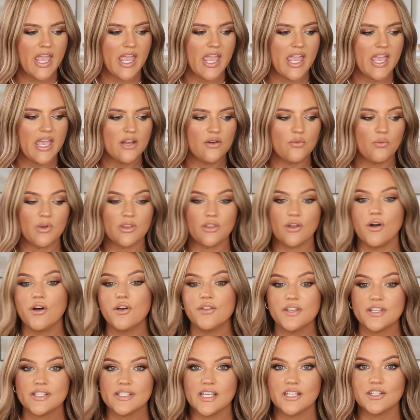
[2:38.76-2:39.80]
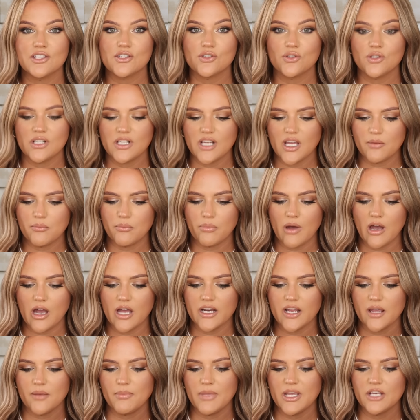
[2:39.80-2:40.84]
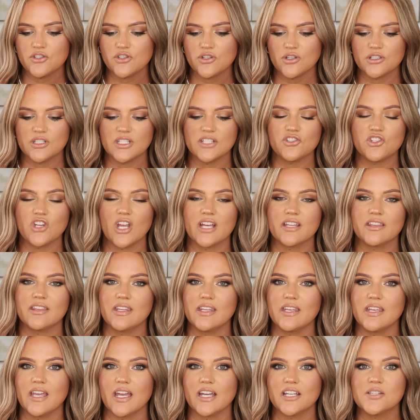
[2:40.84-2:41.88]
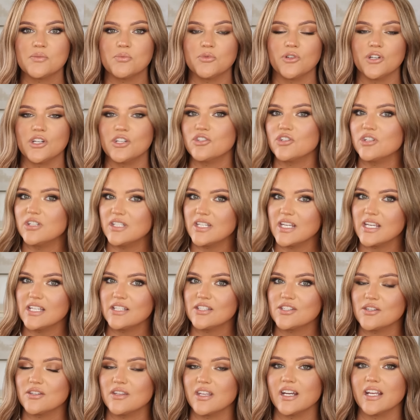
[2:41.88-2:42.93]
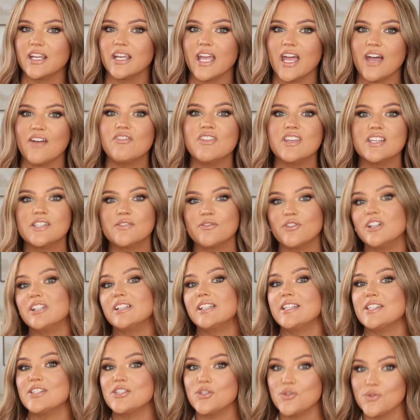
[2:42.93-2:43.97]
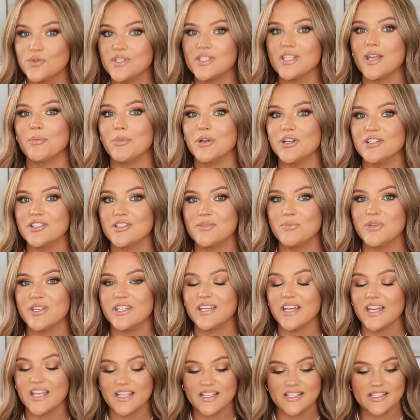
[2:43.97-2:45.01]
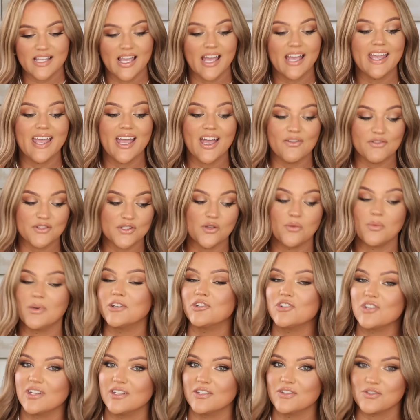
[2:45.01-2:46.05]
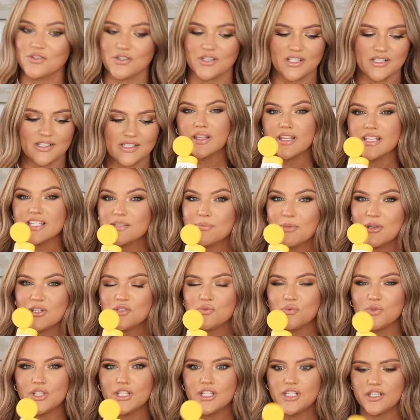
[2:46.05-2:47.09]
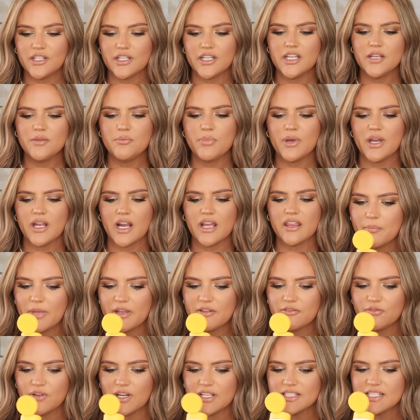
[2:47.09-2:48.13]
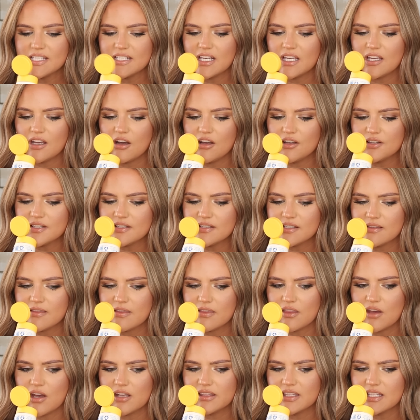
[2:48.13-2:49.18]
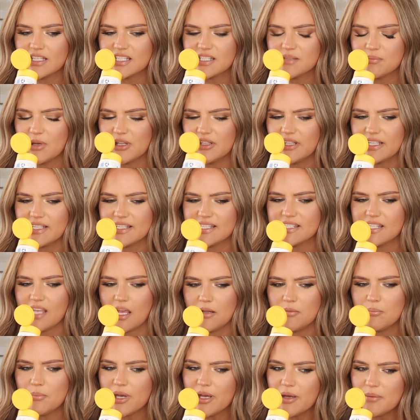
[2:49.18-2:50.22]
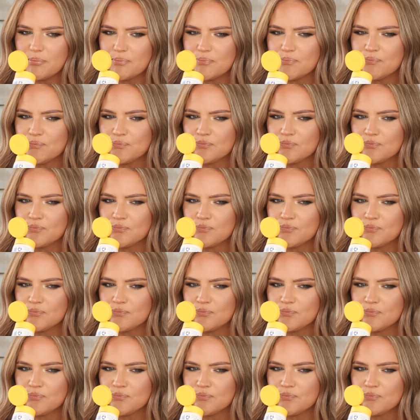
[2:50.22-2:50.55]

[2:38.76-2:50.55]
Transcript: And with all the sunscreen I bought, I made sure to check the expiration date so that I have this for at least 2 summers because I have so much sunscreen. This smells really good, but my friends and I all thought this smelled like sunbum.